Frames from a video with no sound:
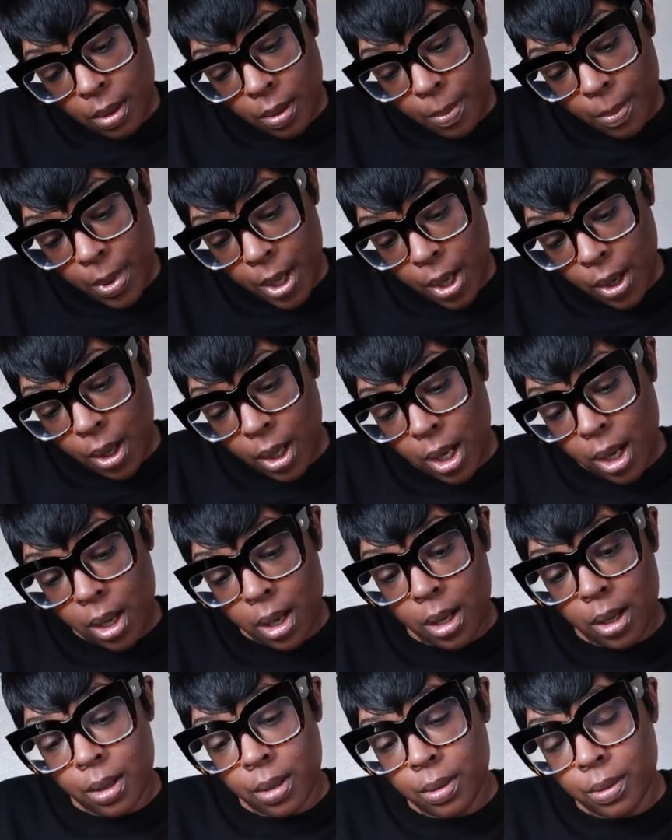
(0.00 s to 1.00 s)
Bear It
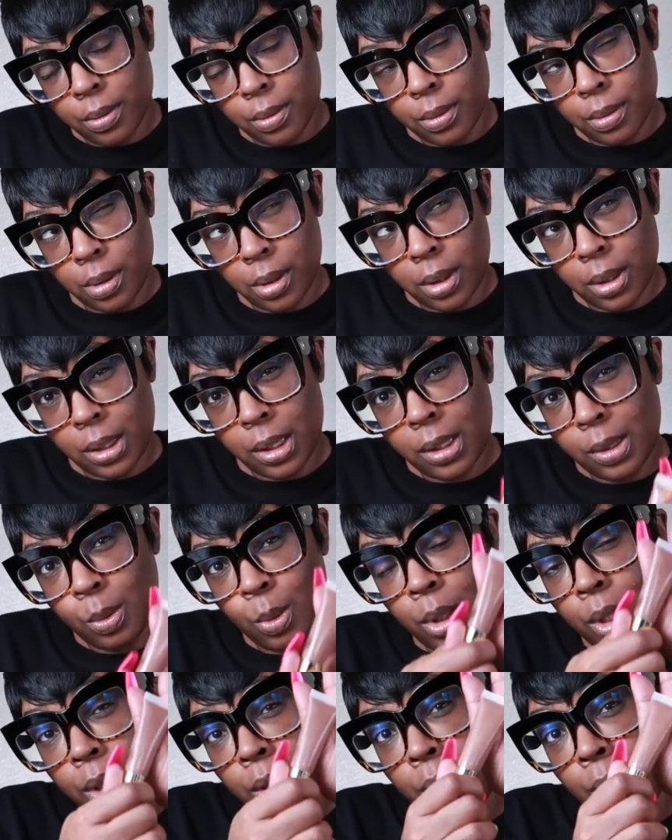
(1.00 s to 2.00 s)
All. Is this
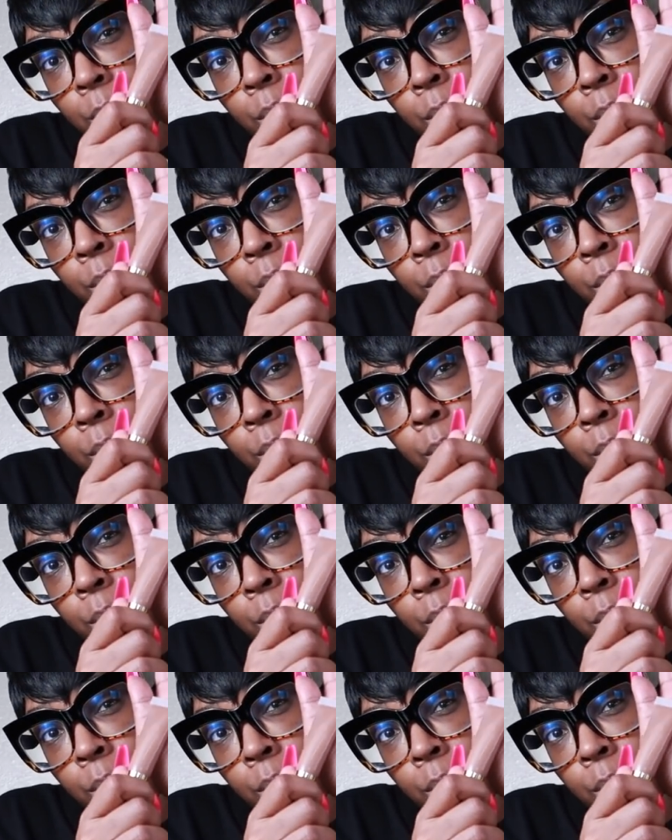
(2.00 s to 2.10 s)
one of the